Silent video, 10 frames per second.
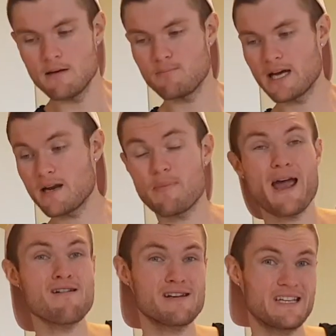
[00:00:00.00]
but
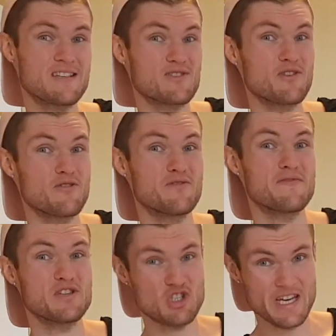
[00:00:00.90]
apparently it's no good
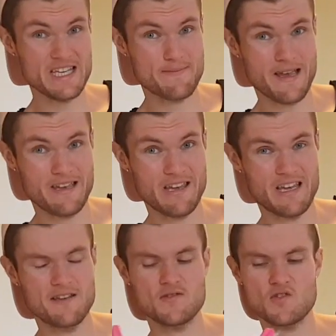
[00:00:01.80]
for cheese making.
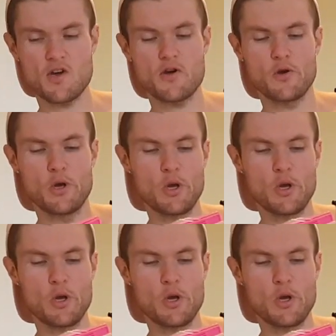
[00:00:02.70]
So,